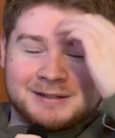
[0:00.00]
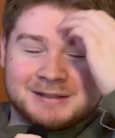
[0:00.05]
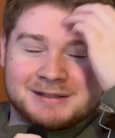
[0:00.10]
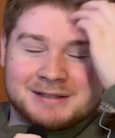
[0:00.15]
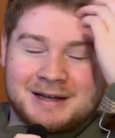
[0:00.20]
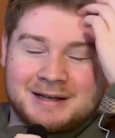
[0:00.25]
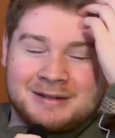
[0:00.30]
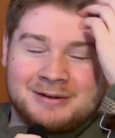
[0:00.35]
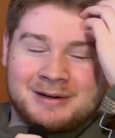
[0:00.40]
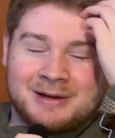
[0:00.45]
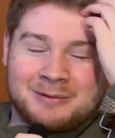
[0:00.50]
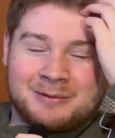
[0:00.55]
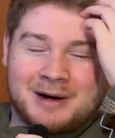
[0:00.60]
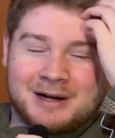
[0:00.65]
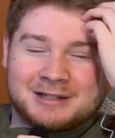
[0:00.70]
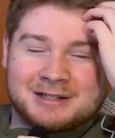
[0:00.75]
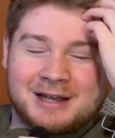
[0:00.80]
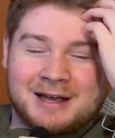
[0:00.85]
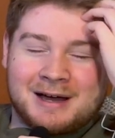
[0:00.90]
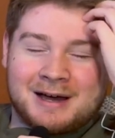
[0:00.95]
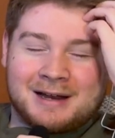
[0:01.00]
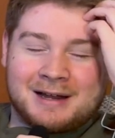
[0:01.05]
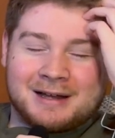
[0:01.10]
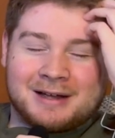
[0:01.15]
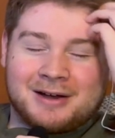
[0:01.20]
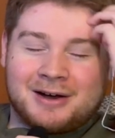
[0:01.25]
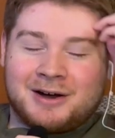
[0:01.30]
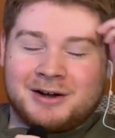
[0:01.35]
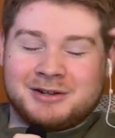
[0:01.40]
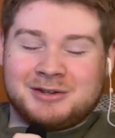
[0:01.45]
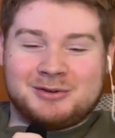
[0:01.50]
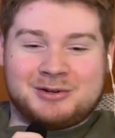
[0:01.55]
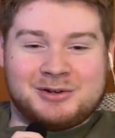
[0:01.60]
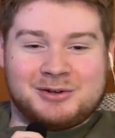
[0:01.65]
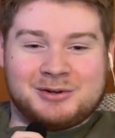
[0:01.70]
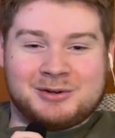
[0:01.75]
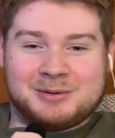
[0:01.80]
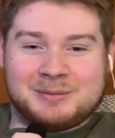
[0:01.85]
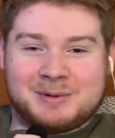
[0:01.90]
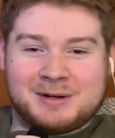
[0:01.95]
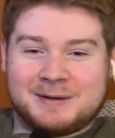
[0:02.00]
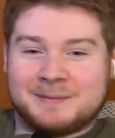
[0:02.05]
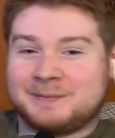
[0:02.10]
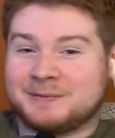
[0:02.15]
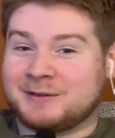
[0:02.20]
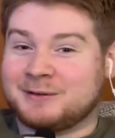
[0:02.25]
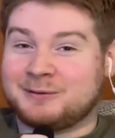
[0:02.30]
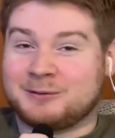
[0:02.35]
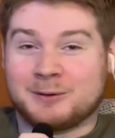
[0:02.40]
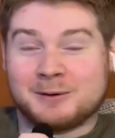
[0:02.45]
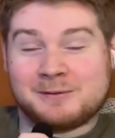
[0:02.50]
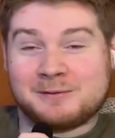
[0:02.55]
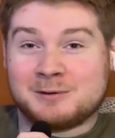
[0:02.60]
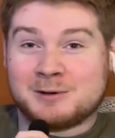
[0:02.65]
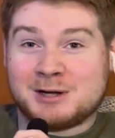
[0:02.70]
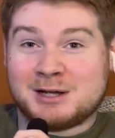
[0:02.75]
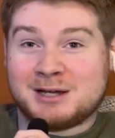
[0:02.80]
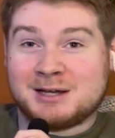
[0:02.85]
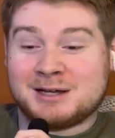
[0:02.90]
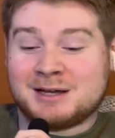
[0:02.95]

you can watch Chaotic on YouTube for free,